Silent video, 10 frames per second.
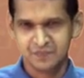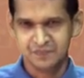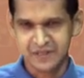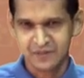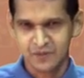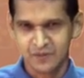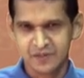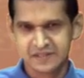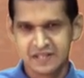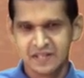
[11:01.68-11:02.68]

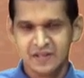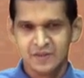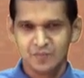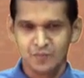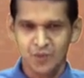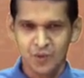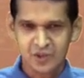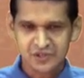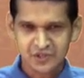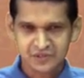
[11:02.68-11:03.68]
because
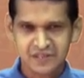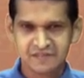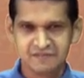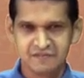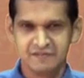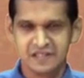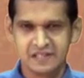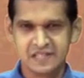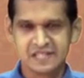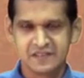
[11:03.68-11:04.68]
most of the
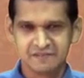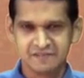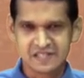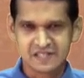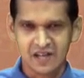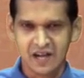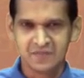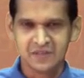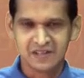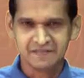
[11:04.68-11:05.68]
words which are
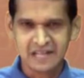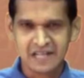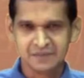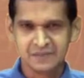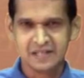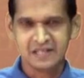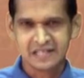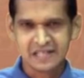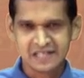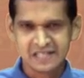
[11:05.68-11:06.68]
available
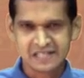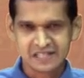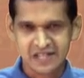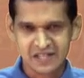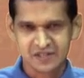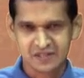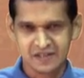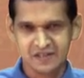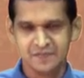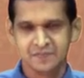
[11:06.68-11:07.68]
in this
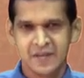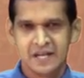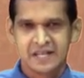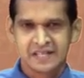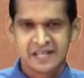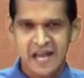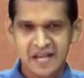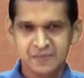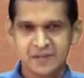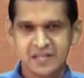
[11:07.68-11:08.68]
question
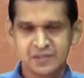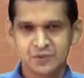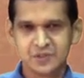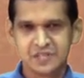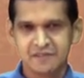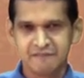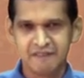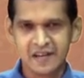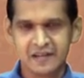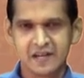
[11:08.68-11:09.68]
can be used
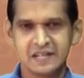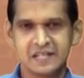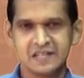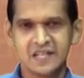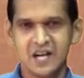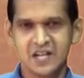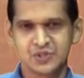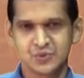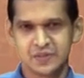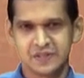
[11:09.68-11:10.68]
when writing the
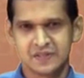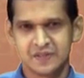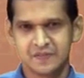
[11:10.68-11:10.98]
answers.